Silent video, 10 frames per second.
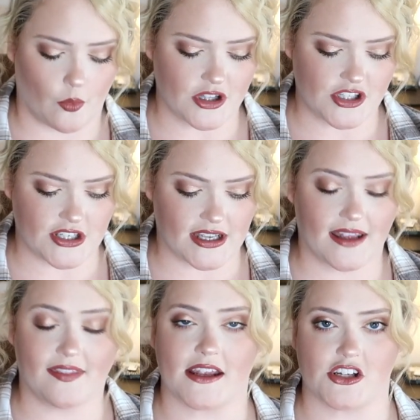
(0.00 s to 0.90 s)
with
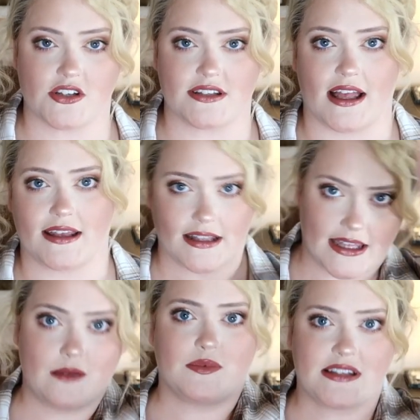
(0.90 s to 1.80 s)
Shein, they just like
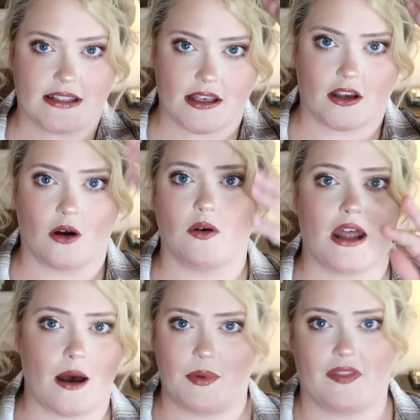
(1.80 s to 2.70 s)
keep the slit going
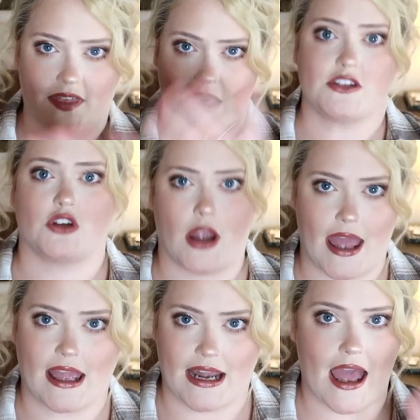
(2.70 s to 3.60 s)
up and things are
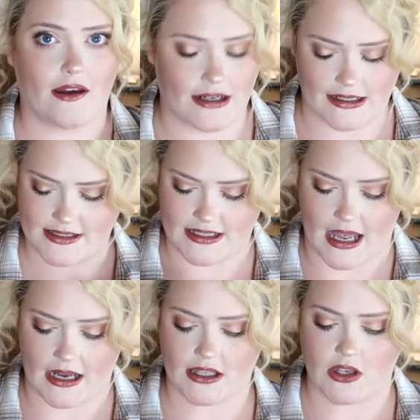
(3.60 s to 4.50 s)
hanging out and it's
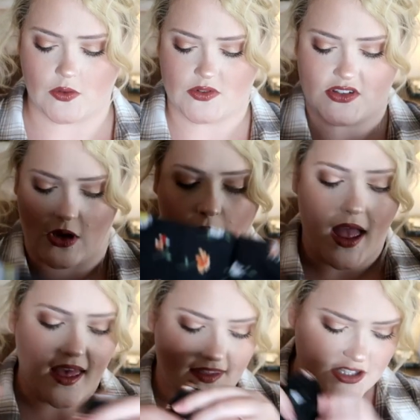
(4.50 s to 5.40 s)
not cute. So
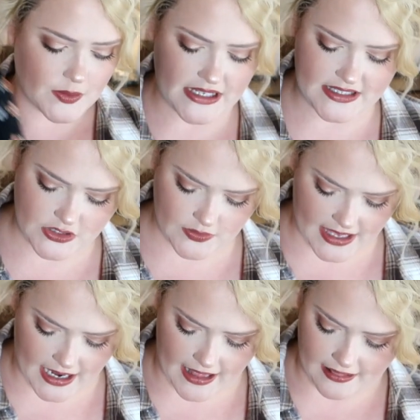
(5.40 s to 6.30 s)
this one doesn't do
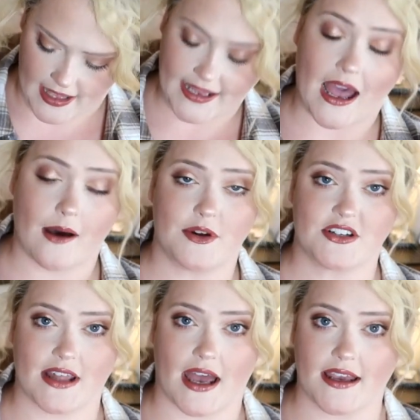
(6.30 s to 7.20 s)
that. I like how
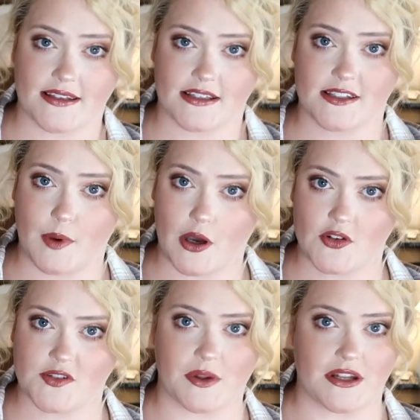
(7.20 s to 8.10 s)
much thigh is
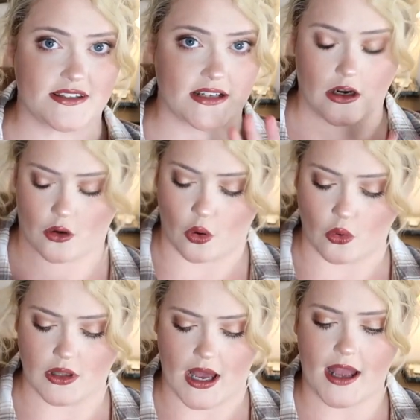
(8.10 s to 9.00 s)
exposed, but it's not a
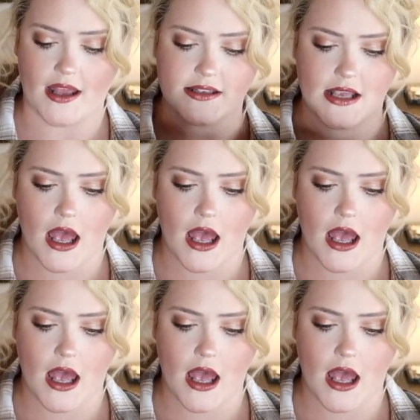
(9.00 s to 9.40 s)
whole lot.